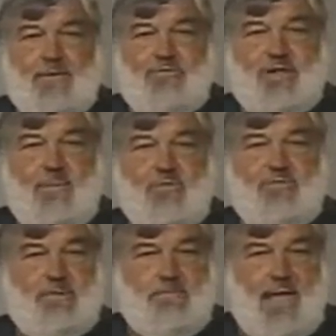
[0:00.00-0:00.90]
and some
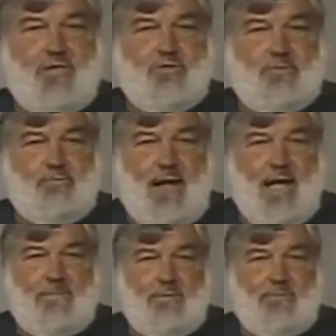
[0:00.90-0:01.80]
of the major
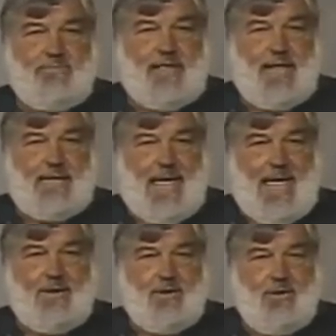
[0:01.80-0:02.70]
problems that
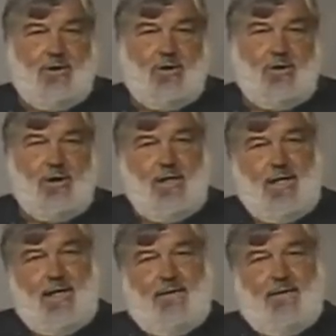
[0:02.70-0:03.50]
can occur